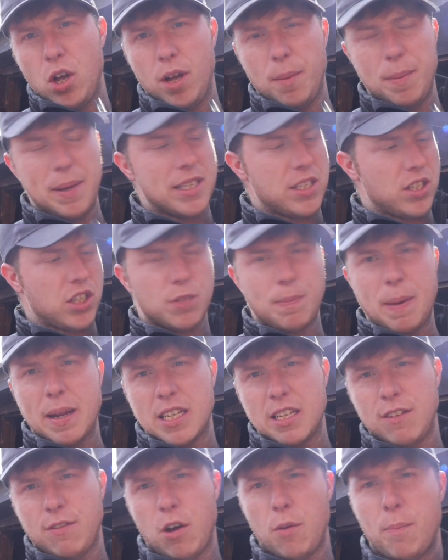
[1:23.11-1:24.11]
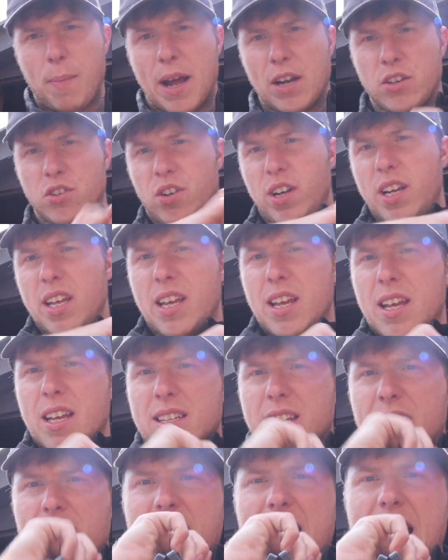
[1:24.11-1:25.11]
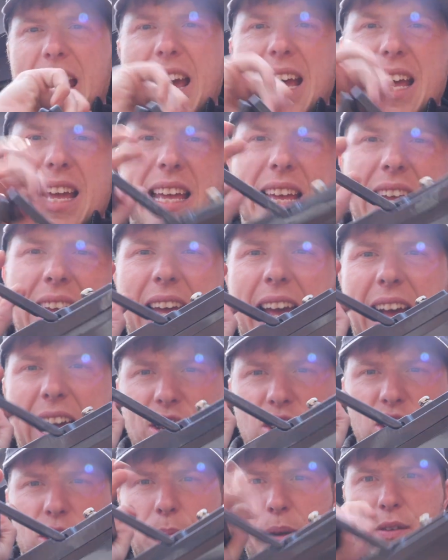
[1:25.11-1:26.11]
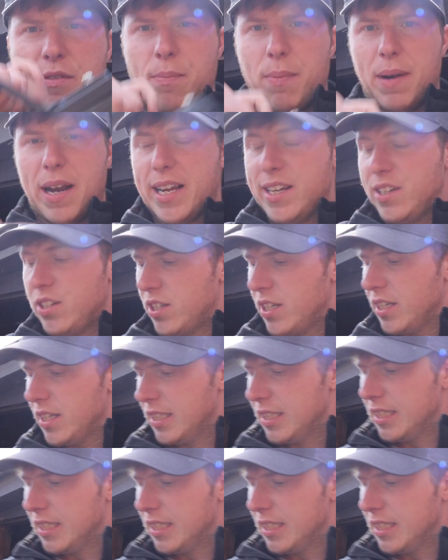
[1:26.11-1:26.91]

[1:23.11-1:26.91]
I mean, that's an expensive old battery, so that has to be replaced.